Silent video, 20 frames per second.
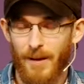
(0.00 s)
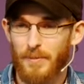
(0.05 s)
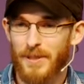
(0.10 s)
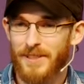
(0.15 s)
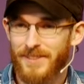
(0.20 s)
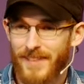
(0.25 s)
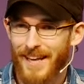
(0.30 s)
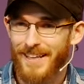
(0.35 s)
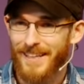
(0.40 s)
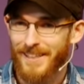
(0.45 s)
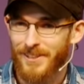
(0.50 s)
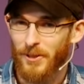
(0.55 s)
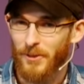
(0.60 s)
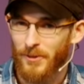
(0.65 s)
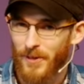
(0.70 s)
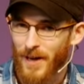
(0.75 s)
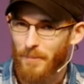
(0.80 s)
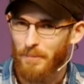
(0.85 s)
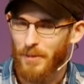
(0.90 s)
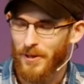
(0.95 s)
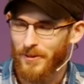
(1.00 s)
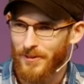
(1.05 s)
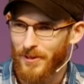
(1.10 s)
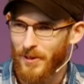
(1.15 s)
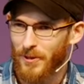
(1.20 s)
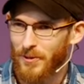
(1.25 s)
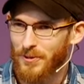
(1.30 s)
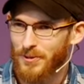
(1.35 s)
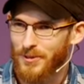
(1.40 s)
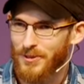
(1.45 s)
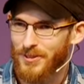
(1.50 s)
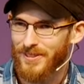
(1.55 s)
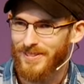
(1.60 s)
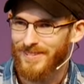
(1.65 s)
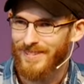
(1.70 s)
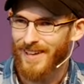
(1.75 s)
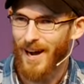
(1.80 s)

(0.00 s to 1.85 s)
been taking her up on those